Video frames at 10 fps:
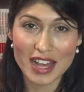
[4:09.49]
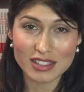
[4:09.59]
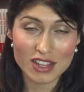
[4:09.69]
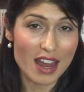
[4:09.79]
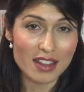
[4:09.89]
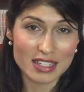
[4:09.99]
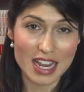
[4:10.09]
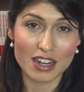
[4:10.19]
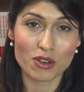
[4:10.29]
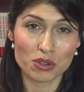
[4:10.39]
outside of the
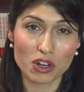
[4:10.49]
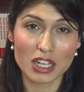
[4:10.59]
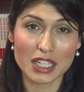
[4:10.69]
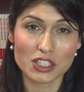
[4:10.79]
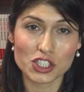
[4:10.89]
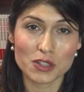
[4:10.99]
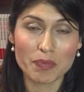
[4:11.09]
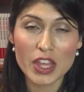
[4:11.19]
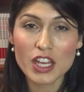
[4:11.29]
technical knowledge.